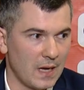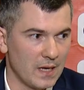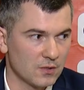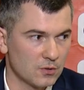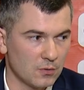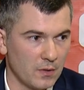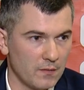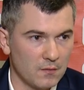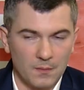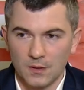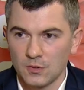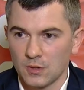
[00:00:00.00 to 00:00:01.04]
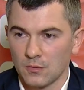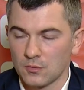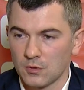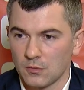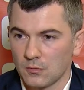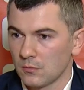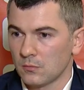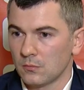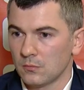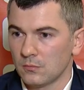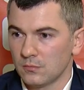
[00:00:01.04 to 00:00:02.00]
I saw, everybody saw,
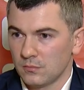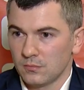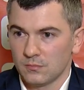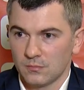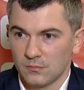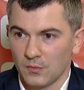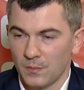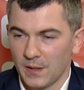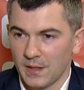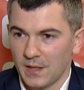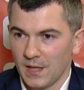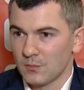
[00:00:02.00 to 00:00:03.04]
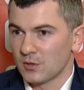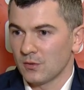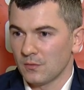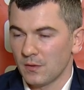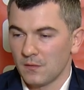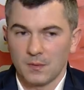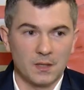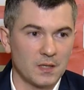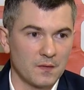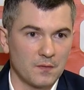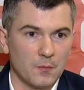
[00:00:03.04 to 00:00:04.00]
so we play games, so everybody
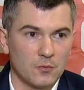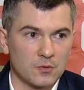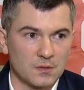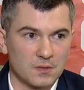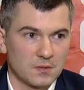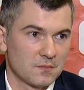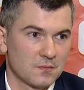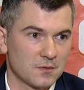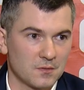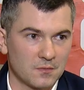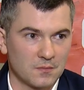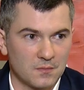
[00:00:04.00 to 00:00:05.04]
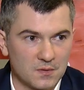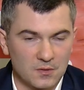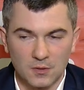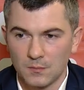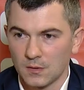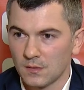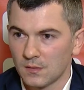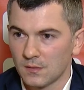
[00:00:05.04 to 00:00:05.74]
have emotions, so it's normal.